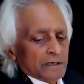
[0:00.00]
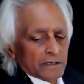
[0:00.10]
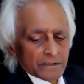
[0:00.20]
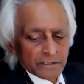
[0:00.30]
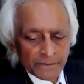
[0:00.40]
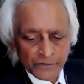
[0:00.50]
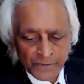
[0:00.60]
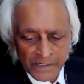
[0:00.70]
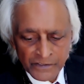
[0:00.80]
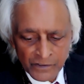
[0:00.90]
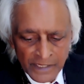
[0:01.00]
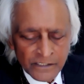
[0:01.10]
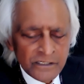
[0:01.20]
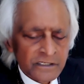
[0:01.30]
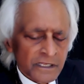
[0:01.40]
in the deepest space. So
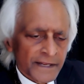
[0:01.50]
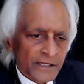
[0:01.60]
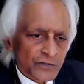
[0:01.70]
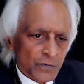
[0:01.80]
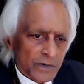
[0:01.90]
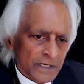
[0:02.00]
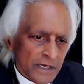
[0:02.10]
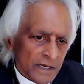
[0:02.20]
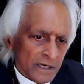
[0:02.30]
that's the next one.